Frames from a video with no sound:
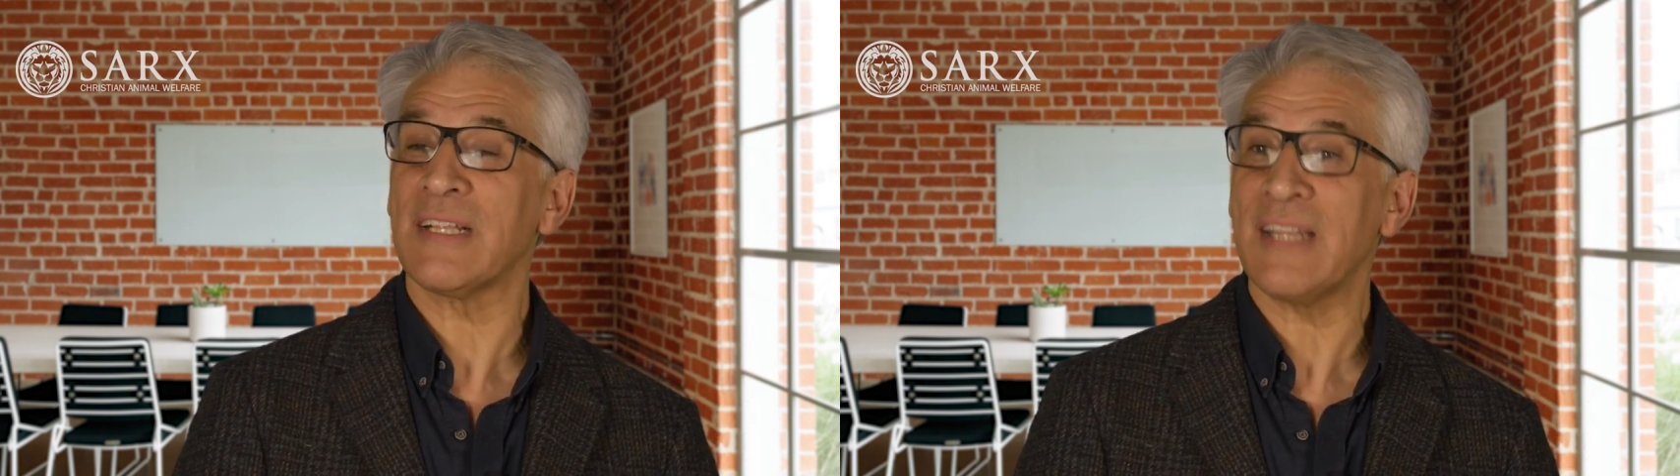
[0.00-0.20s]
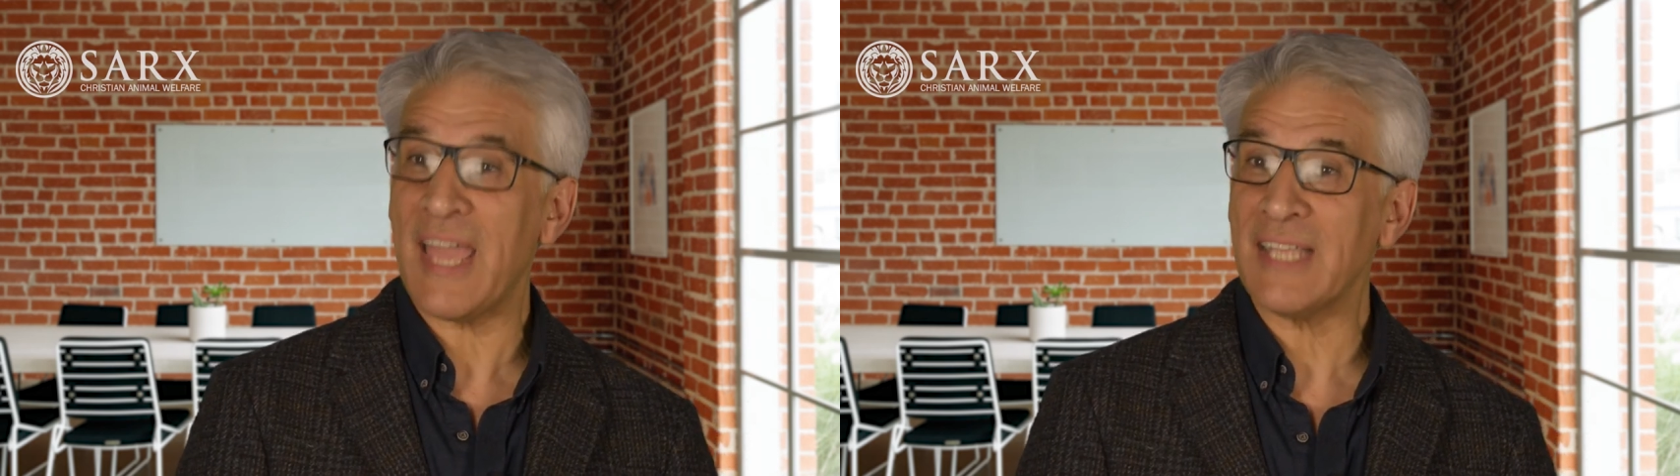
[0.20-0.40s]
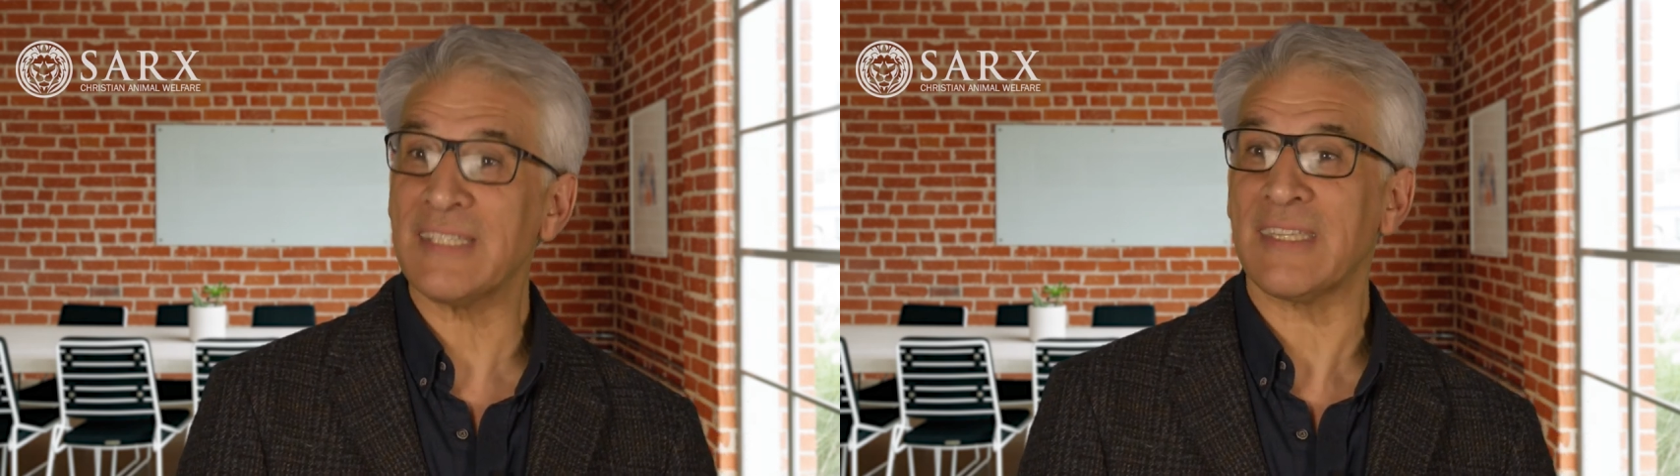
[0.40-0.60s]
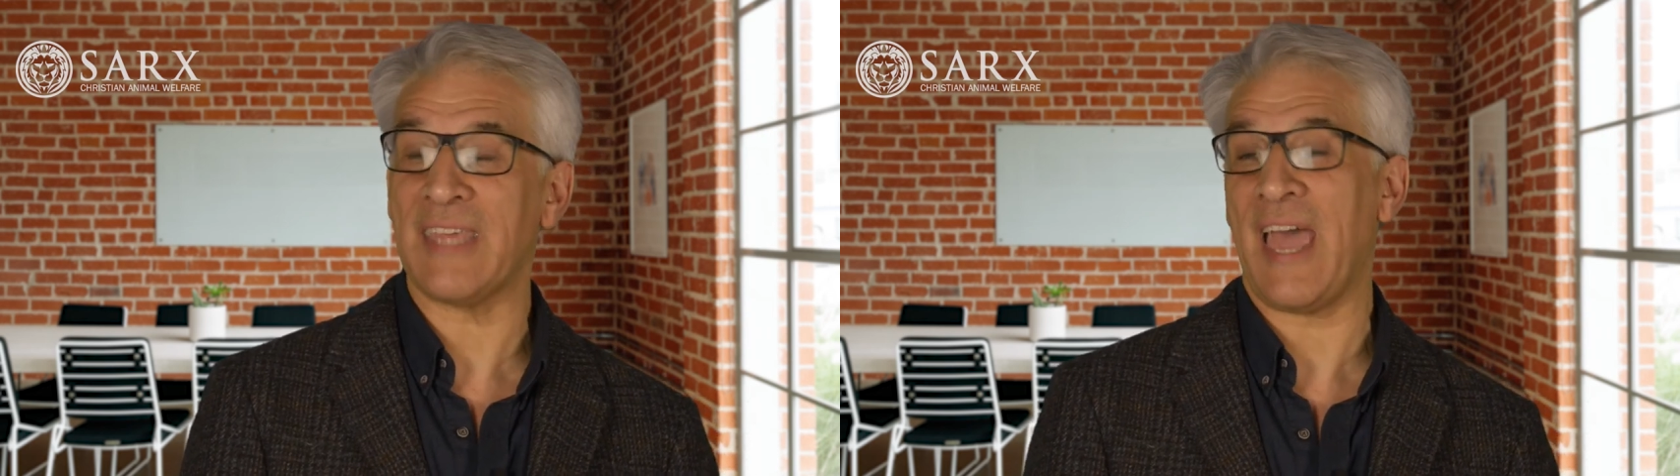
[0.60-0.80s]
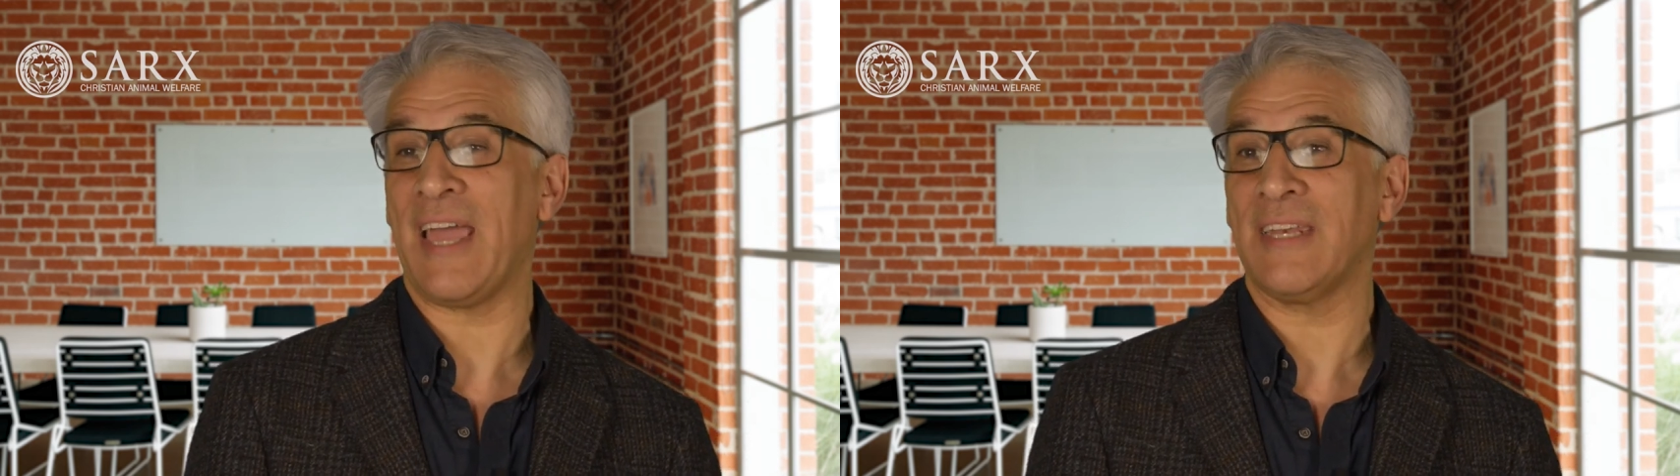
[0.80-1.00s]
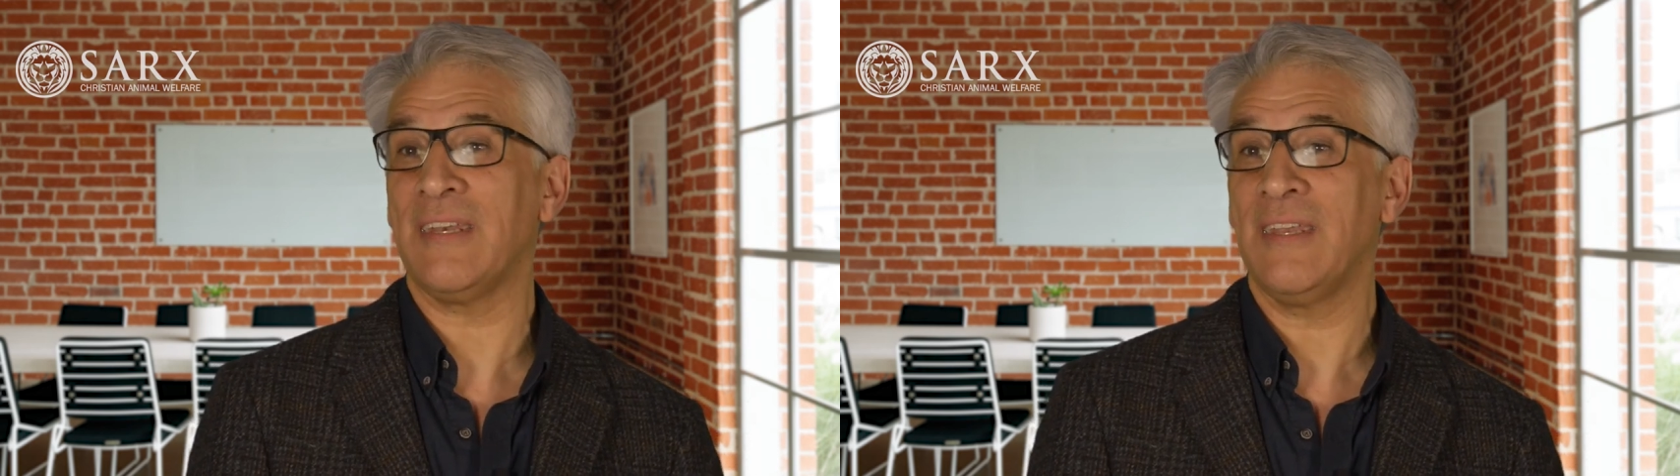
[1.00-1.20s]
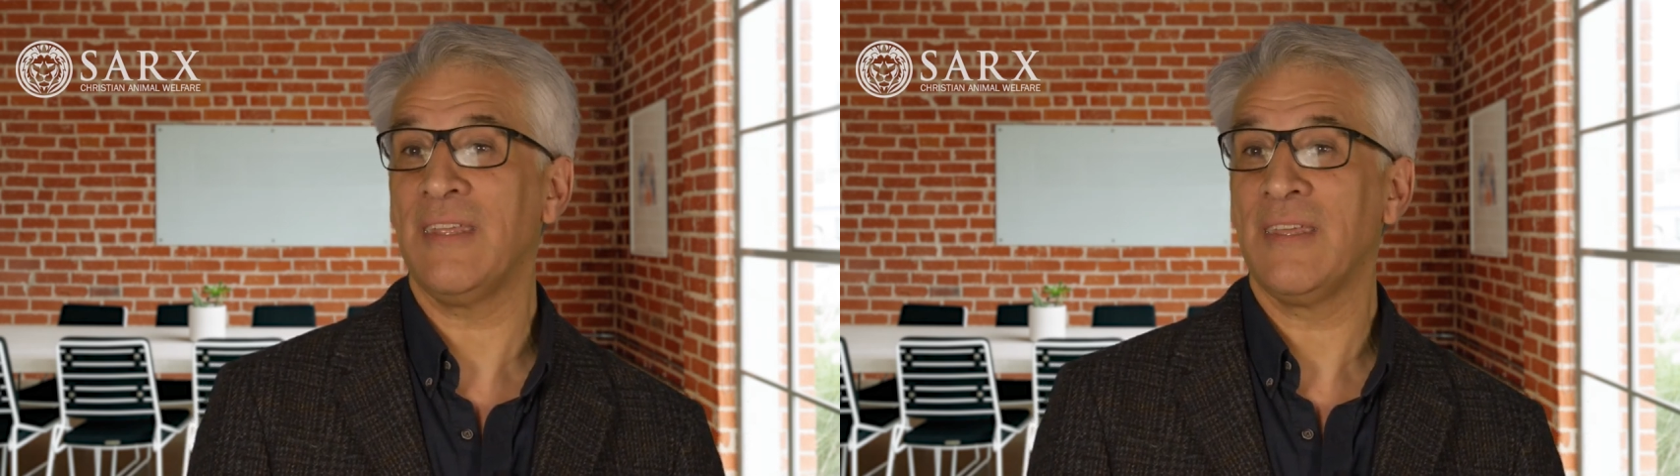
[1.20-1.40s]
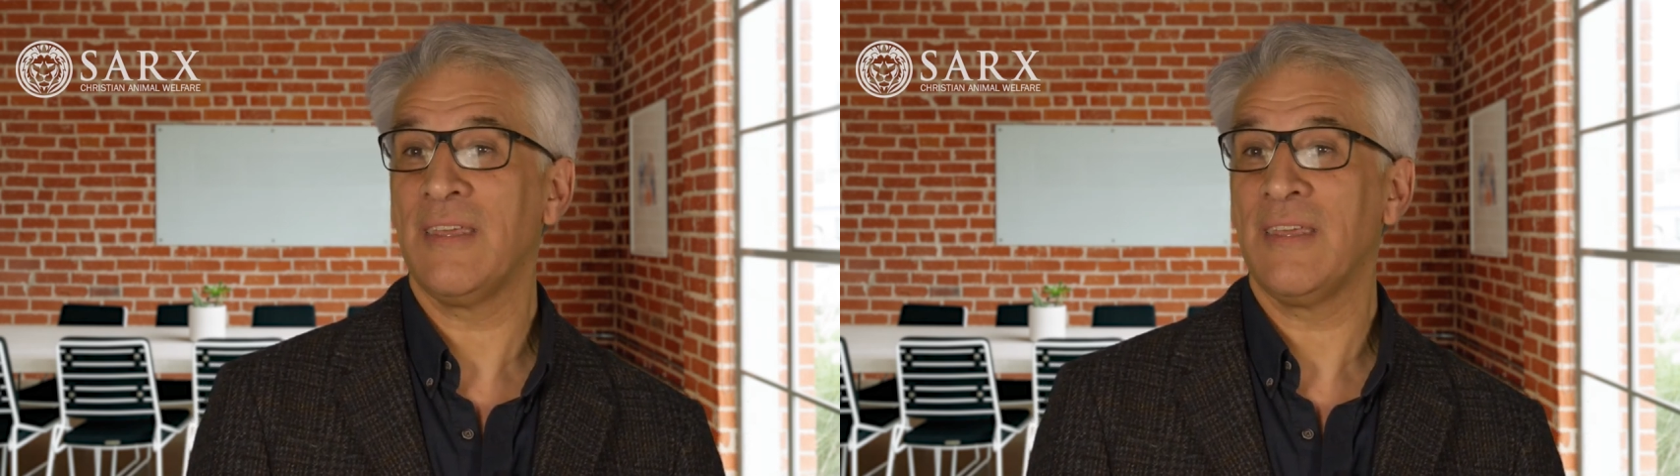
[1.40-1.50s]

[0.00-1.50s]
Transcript: less than